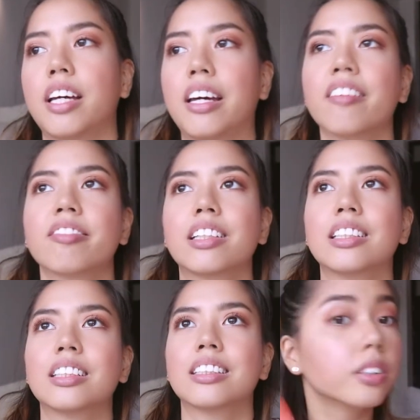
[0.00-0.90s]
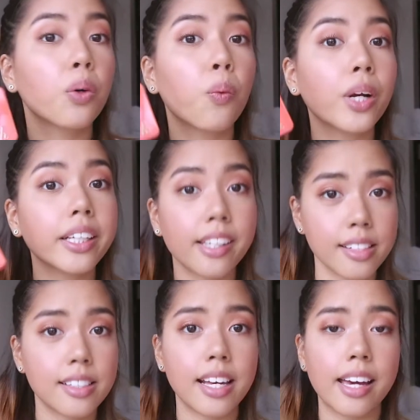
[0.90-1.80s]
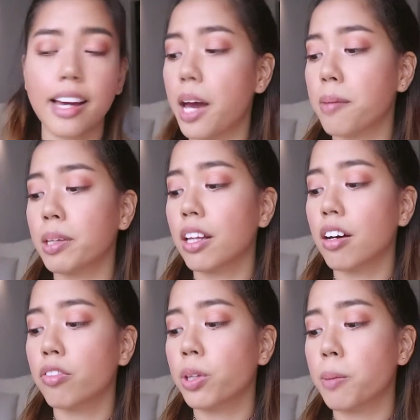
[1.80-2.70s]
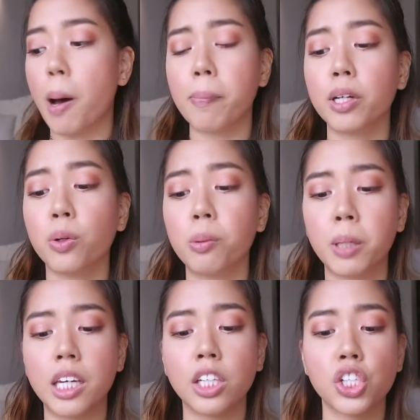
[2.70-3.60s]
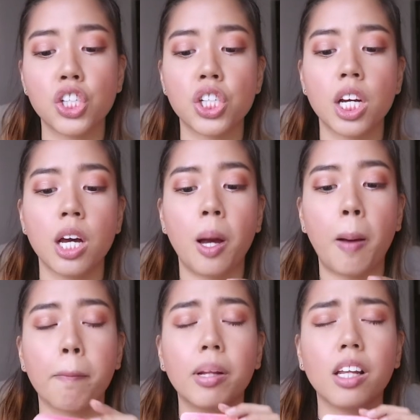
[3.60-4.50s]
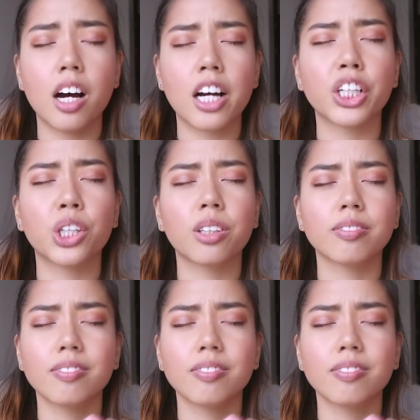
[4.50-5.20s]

heaven. What can I say? I am in love with the Papa Don't Peach blush.